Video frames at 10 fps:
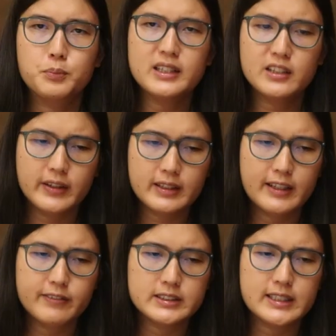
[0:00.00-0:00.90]
Part of it,
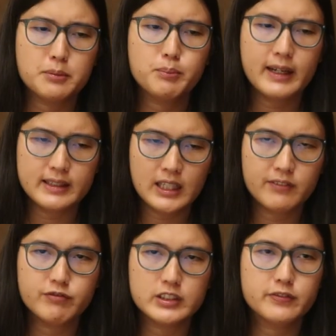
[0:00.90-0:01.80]
it was that my
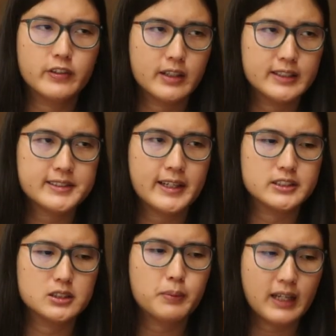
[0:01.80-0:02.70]
team was focused
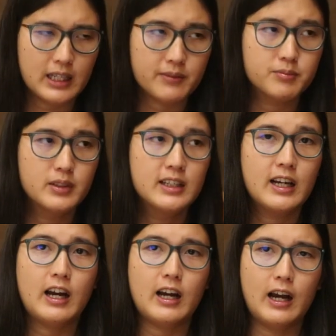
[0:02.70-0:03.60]
on spam,
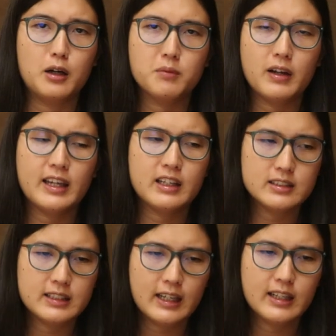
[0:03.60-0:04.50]
uh, on
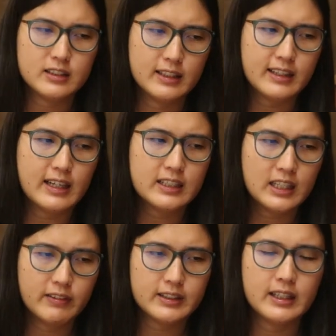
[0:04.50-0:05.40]
inauthentic
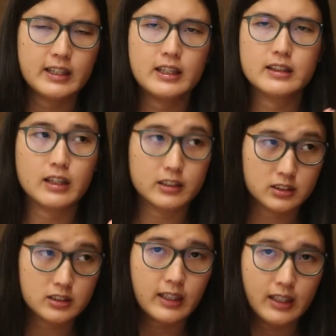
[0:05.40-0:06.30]
activity in
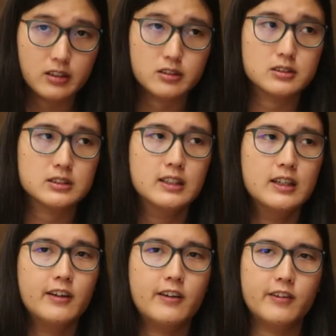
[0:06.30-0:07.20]
large scales
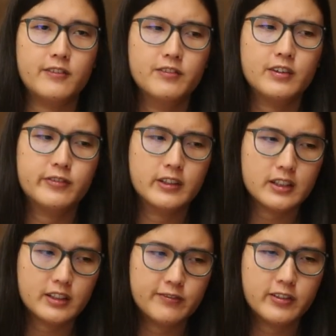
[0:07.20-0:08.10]
uh, for,
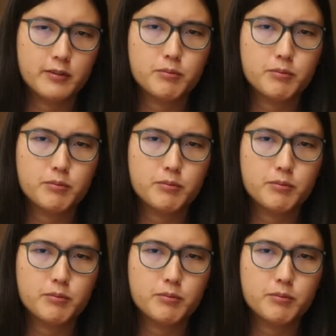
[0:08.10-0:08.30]
for